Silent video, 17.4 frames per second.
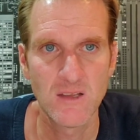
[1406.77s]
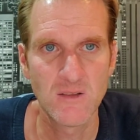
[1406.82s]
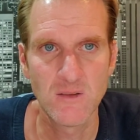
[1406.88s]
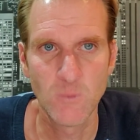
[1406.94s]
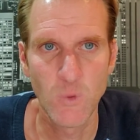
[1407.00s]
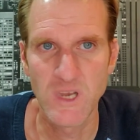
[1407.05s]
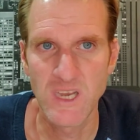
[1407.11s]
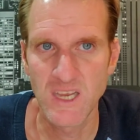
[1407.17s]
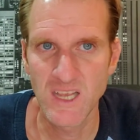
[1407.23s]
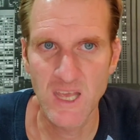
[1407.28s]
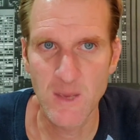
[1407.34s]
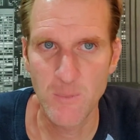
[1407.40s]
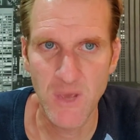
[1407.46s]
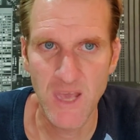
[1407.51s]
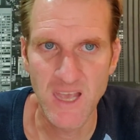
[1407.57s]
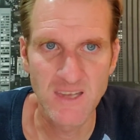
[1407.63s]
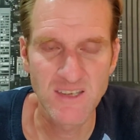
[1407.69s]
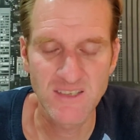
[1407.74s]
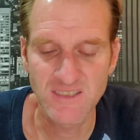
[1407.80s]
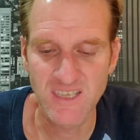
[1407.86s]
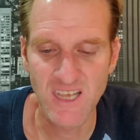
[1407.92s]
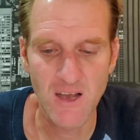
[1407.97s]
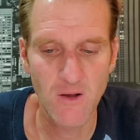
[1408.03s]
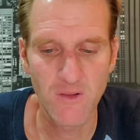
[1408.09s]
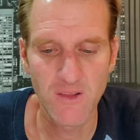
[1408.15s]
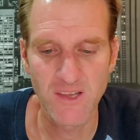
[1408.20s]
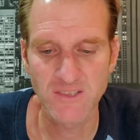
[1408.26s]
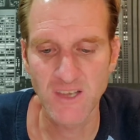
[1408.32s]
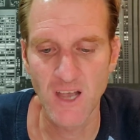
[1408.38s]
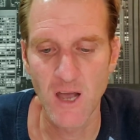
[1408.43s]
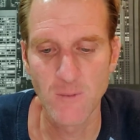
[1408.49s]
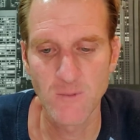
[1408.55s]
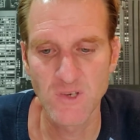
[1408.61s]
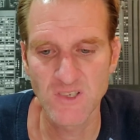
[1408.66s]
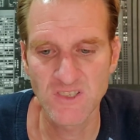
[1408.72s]
we didn't get paid to say all this.
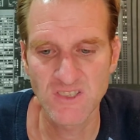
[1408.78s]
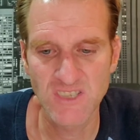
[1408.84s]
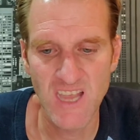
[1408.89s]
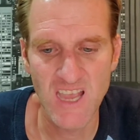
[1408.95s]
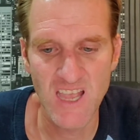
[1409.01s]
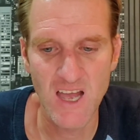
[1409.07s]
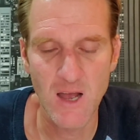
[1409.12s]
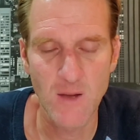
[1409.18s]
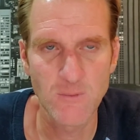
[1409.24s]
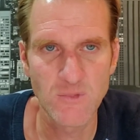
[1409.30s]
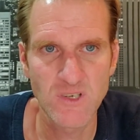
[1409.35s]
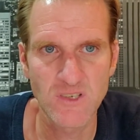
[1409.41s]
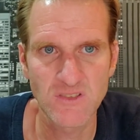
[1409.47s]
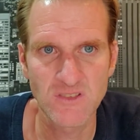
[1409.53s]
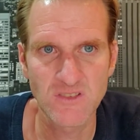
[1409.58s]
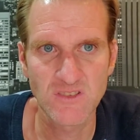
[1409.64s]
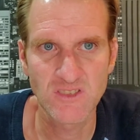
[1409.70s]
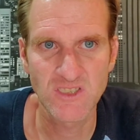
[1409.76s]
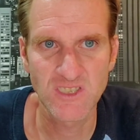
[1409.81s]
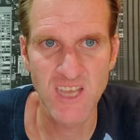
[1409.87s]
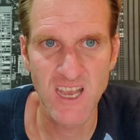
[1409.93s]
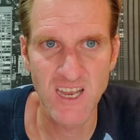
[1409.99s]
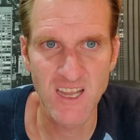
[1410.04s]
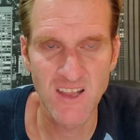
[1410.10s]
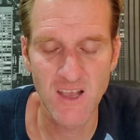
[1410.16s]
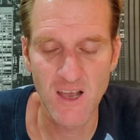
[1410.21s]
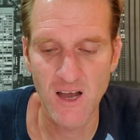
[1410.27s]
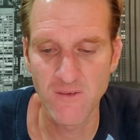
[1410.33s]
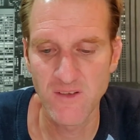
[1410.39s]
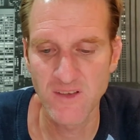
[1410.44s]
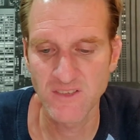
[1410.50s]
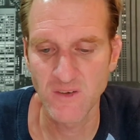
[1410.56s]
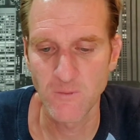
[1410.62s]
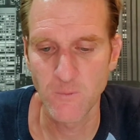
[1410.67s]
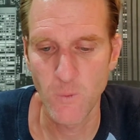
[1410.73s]
I'm just stating the
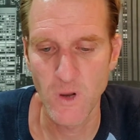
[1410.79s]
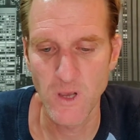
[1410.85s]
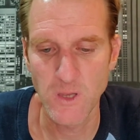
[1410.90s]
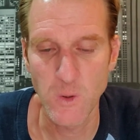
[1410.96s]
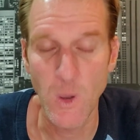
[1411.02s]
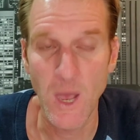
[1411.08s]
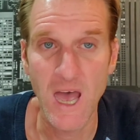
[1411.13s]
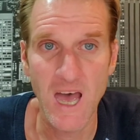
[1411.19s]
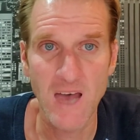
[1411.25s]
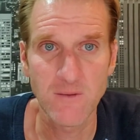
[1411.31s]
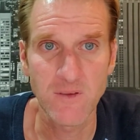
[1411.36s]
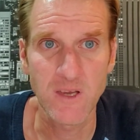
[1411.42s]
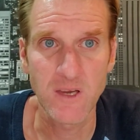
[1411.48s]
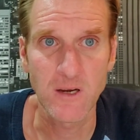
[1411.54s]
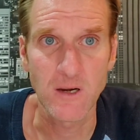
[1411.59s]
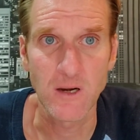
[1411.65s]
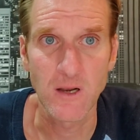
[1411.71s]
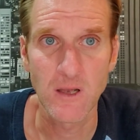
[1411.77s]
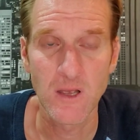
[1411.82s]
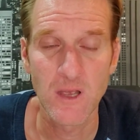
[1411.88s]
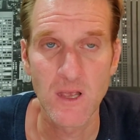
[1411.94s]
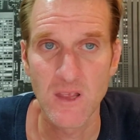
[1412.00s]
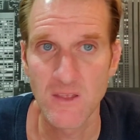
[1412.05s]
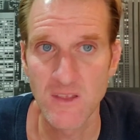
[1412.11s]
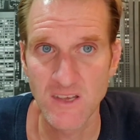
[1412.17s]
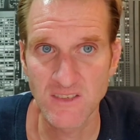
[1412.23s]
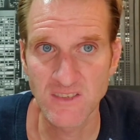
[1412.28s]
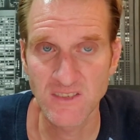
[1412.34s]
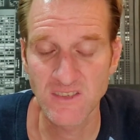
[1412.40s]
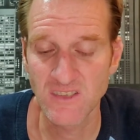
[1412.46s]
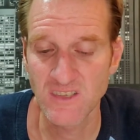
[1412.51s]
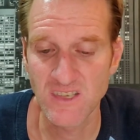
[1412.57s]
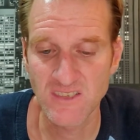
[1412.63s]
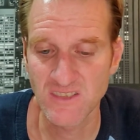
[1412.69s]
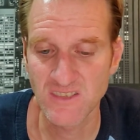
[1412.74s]
obvious of what you have here. This
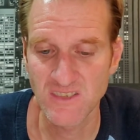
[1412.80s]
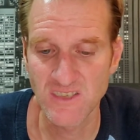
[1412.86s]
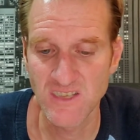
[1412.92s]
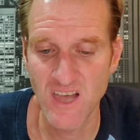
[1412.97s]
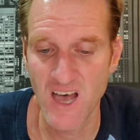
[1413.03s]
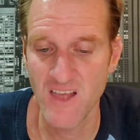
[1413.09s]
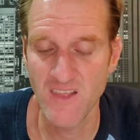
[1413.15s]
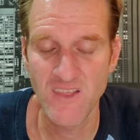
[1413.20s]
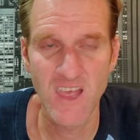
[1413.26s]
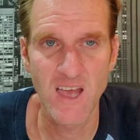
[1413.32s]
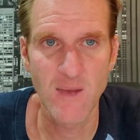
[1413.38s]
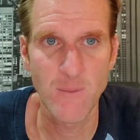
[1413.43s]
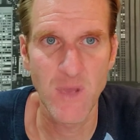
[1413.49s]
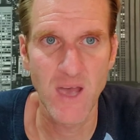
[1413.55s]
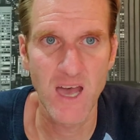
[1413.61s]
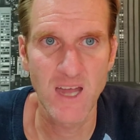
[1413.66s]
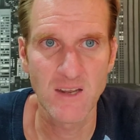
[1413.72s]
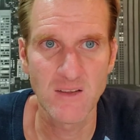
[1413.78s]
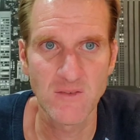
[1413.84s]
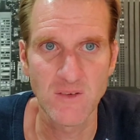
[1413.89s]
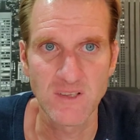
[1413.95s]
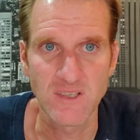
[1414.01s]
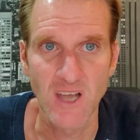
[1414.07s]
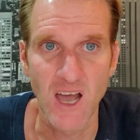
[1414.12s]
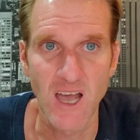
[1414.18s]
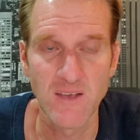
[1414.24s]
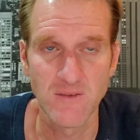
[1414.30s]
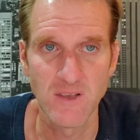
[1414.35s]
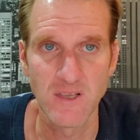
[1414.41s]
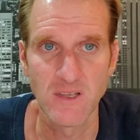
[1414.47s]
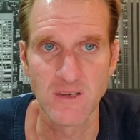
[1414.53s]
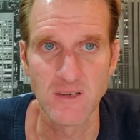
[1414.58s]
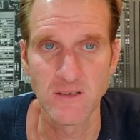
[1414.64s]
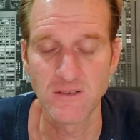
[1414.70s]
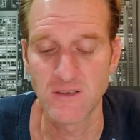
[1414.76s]
is not that bad of a dive
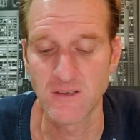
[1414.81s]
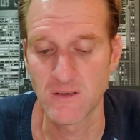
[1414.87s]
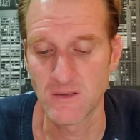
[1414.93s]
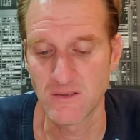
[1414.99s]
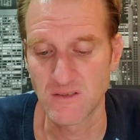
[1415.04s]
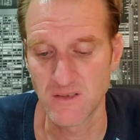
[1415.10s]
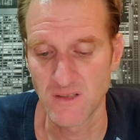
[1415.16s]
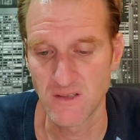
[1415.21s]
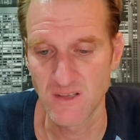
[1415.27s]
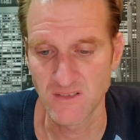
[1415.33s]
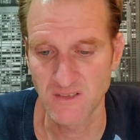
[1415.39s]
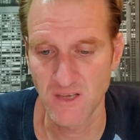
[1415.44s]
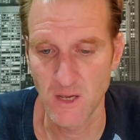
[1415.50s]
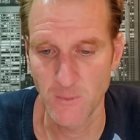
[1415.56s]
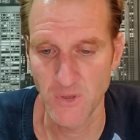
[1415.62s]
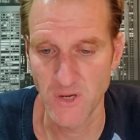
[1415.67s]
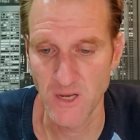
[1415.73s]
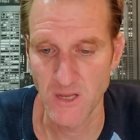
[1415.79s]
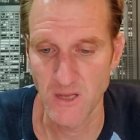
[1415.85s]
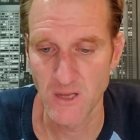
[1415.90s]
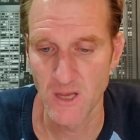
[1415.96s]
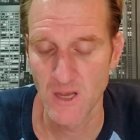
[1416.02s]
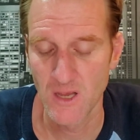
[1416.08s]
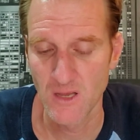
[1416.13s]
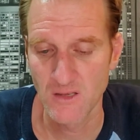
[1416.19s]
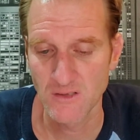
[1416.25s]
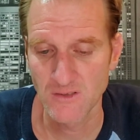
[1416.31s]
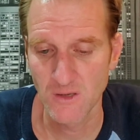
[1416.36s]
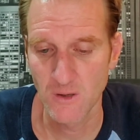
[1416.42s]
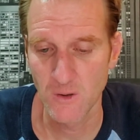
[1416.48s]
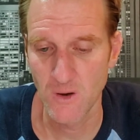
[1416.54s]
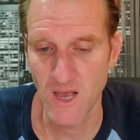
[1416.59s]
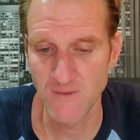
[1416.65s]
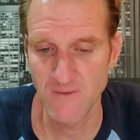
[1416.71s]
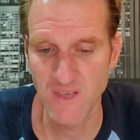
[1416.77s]
in to this company.
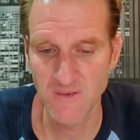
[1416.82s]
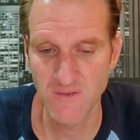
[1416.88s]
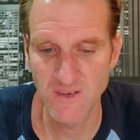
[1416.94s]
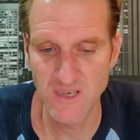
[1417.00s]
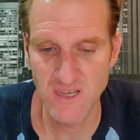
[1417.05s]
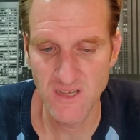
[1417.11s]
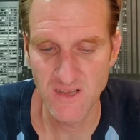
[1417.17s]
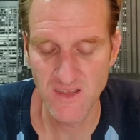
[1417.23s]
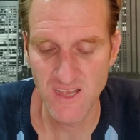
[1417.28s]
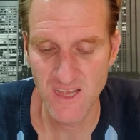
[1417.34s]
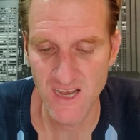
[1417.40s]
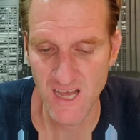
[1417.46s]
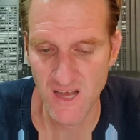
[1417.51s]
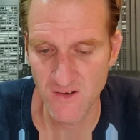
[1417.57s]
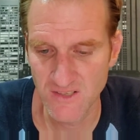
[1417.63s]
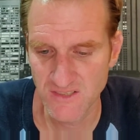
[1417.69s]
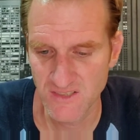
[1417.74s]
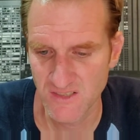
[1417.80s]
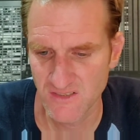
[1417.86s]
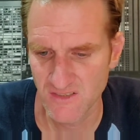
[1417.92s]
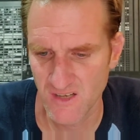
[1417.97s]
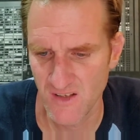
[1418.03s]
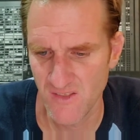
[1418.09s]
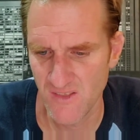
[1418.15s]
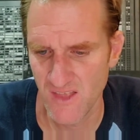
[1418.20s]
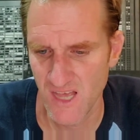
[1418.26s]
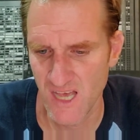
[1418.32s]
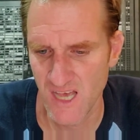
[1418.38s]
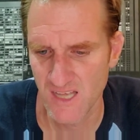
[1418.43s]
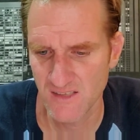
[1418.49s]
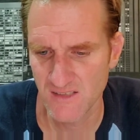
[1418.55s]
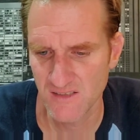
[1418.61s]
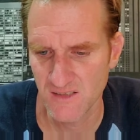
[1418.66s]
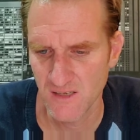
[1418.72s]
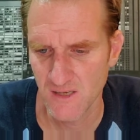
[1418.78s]
So I've given you the analysis on
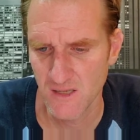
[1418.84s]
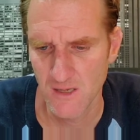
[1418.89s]
that.